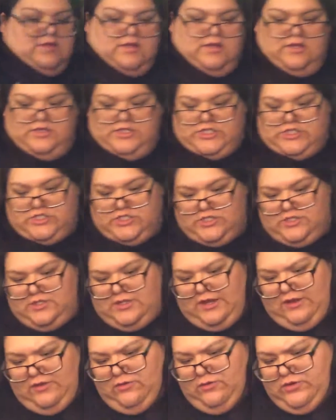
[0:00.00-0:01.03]
then the other shirt
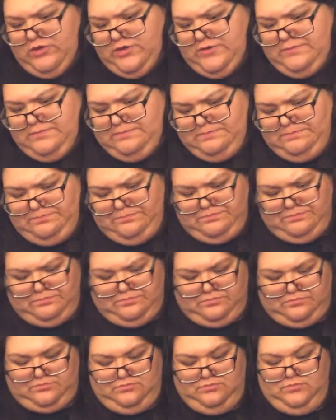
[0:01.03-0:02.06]
that I ordered
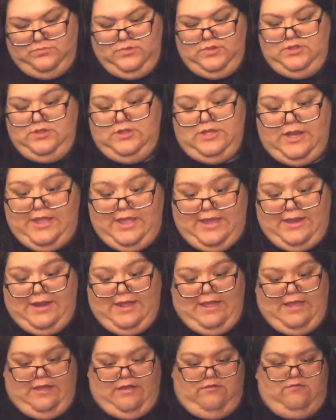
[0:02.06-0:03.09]
that I had to
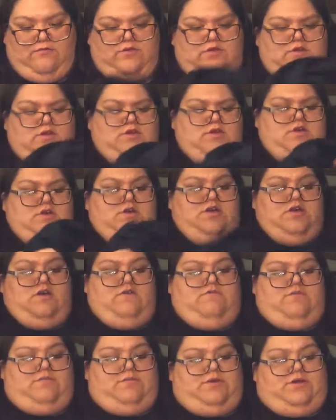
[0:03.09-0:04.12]
have
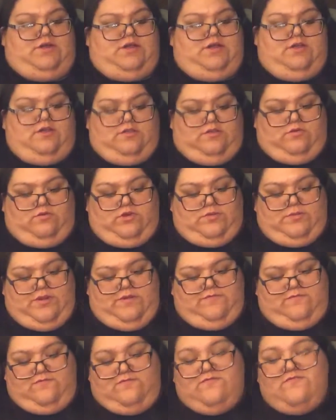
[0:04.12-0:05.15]
from another one of my
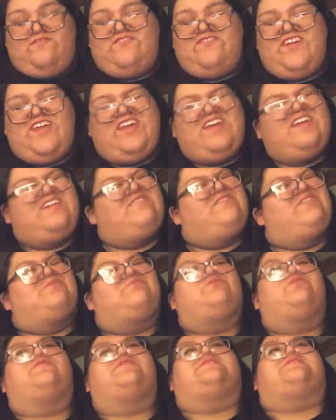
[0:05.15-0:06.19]
favorite
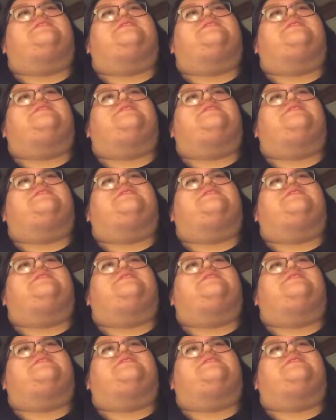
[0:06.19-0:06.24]
movies